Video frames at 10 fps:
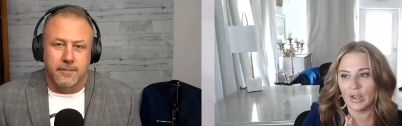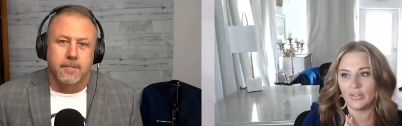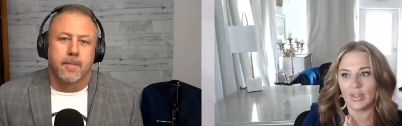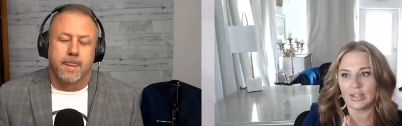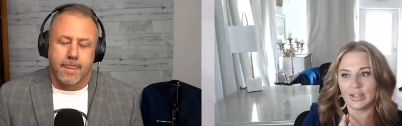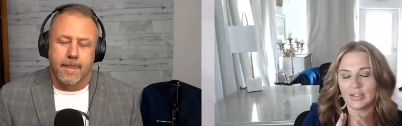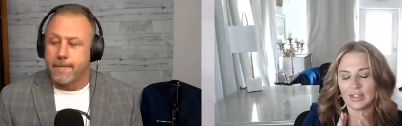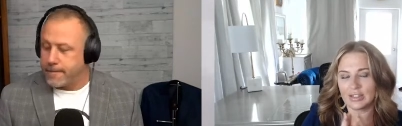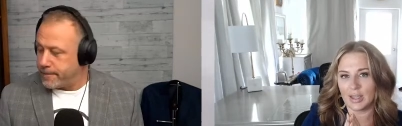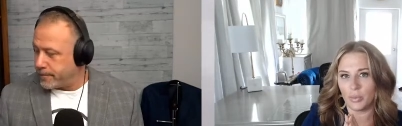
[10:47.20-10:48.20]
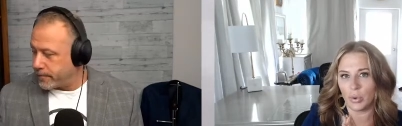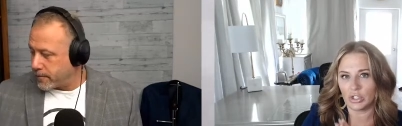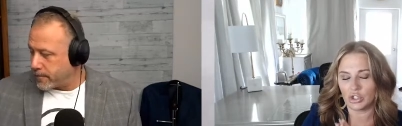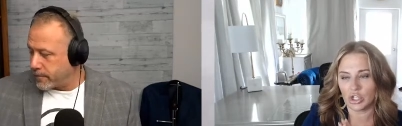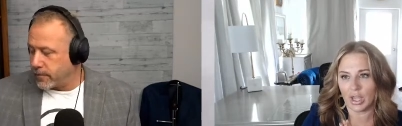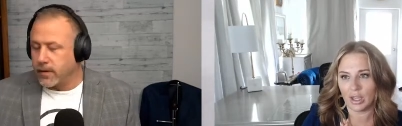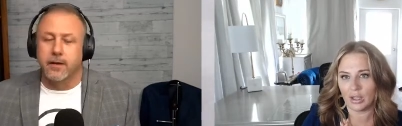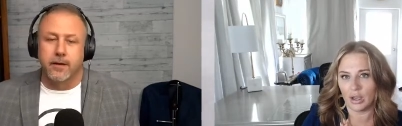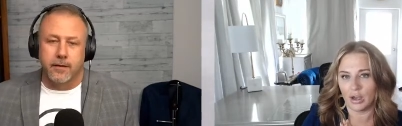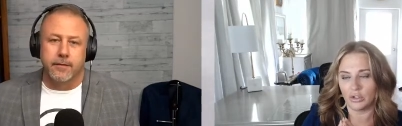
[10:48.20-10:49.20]
Speaker 1: that does the 10 point check
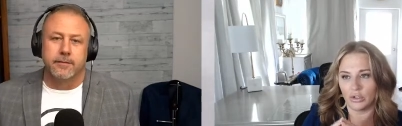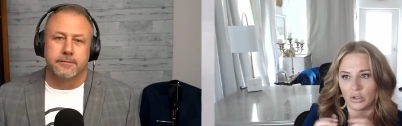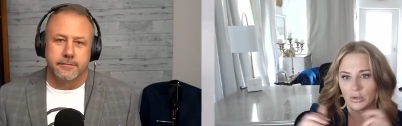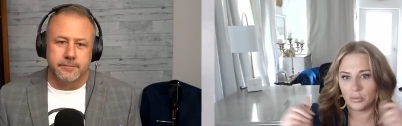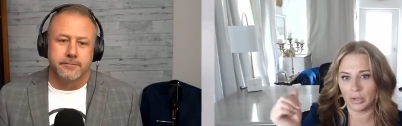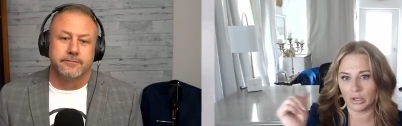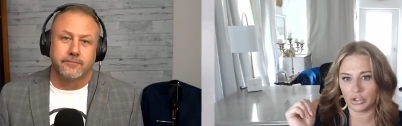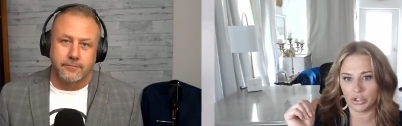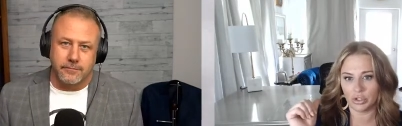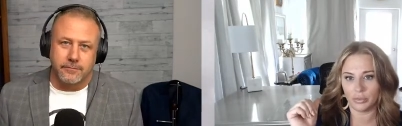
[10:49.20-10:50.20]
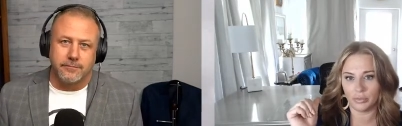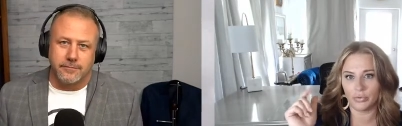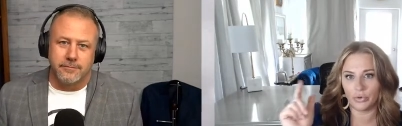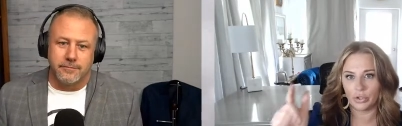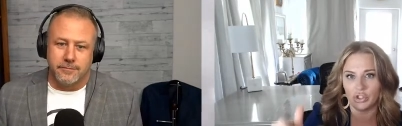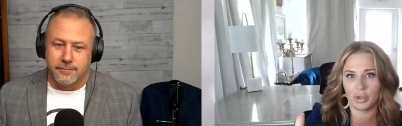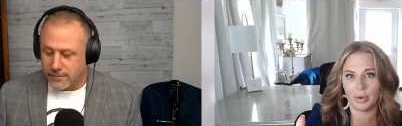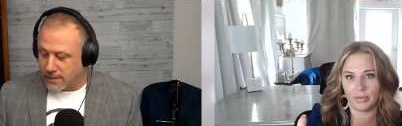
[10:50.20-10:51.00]
on your parachute before you jump